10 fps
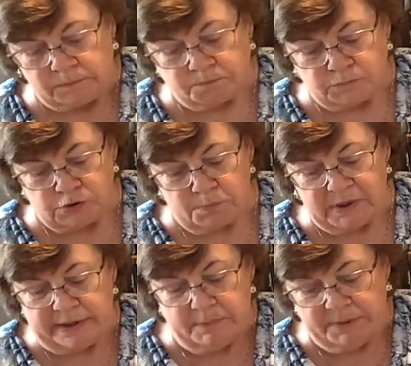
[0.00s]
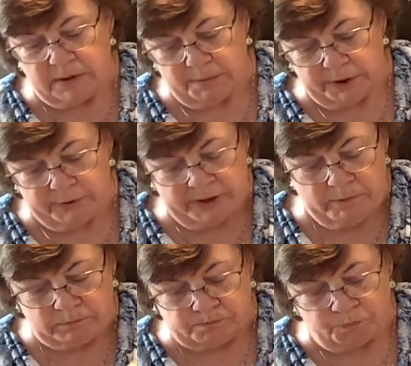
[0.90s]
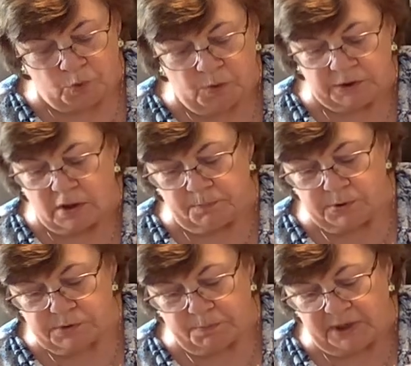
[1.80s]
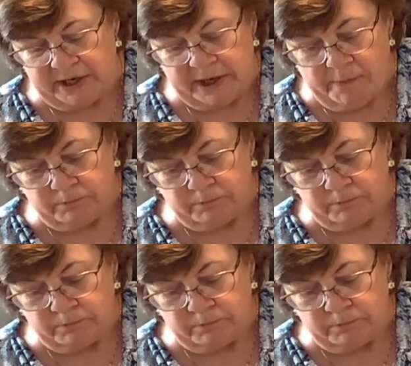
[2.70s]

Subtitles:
There's plenty of peanut butter in it. 1 cup was plenty.